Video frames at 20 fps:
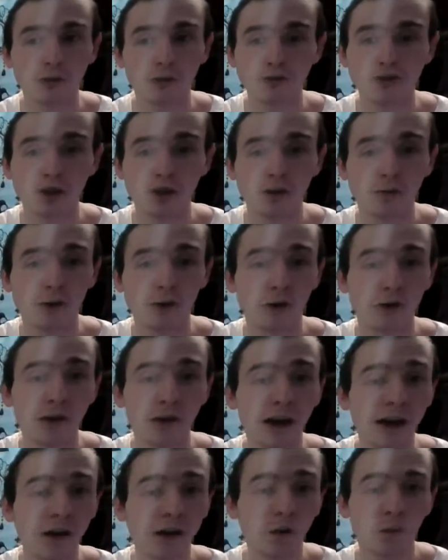so if you're
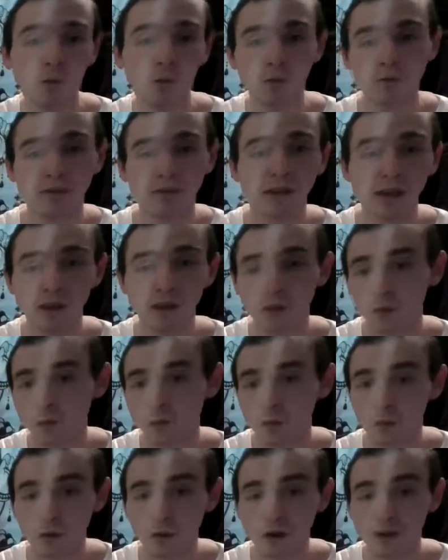not
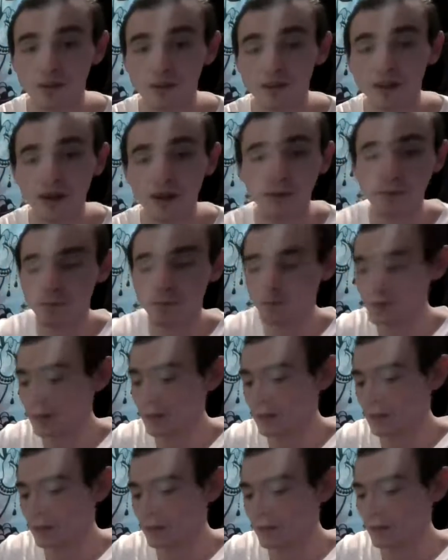one of them,
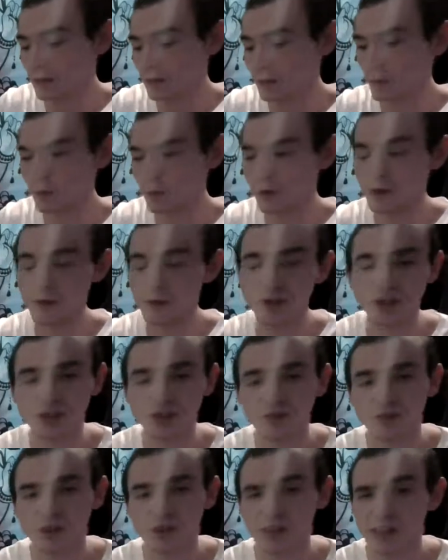or you
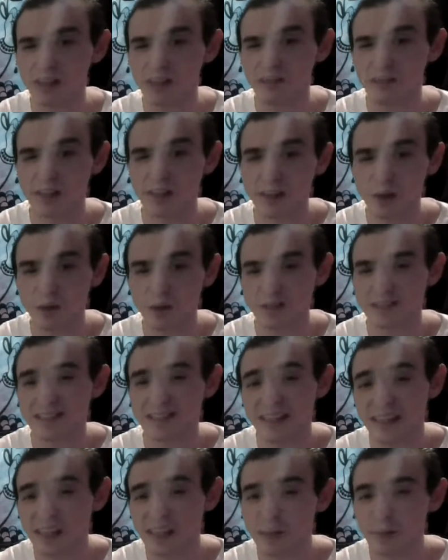just feel like a Leo is
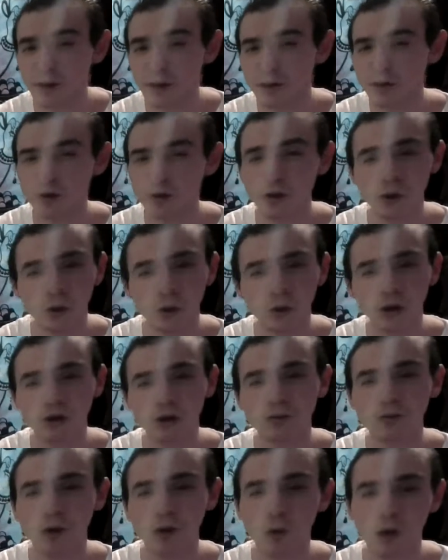thinking about you, you're
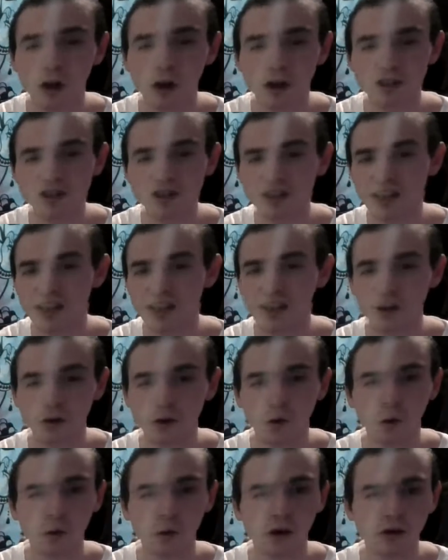welcome to watch, and
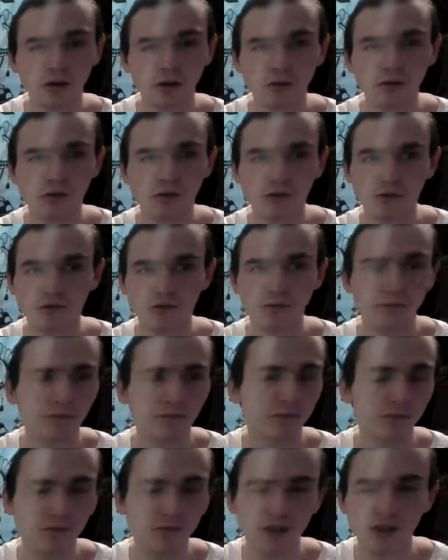you're welcome
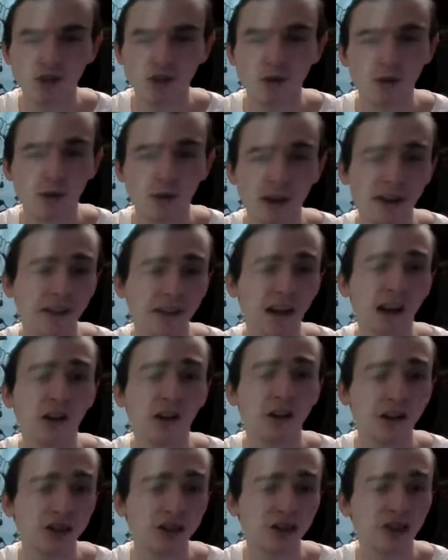to
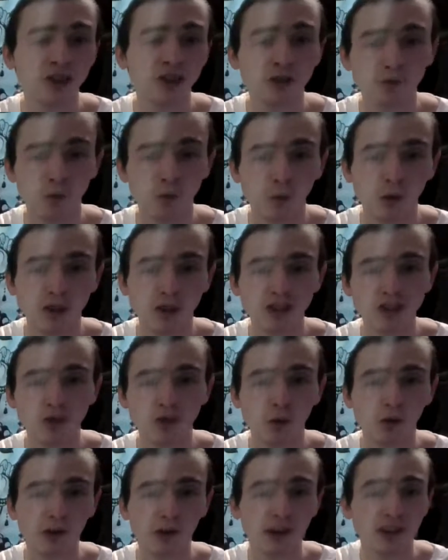acknowledge which
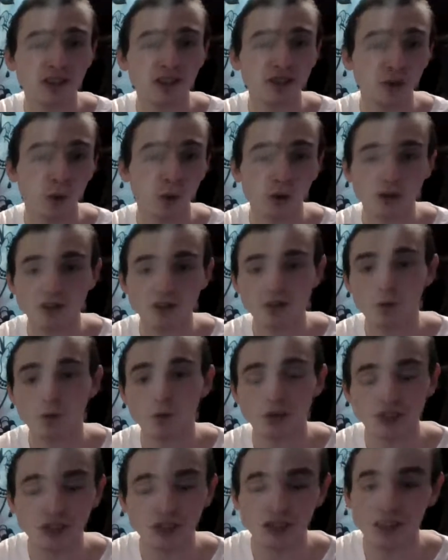story is yours and
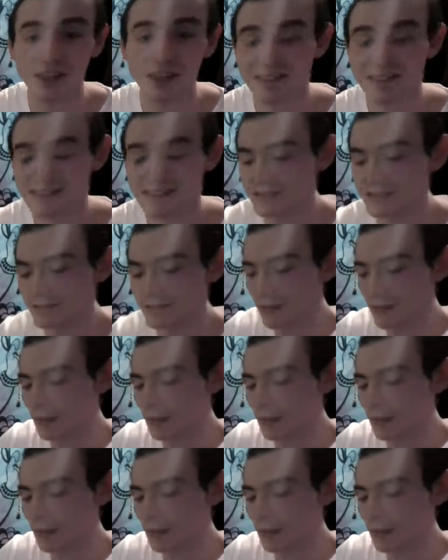which isn't,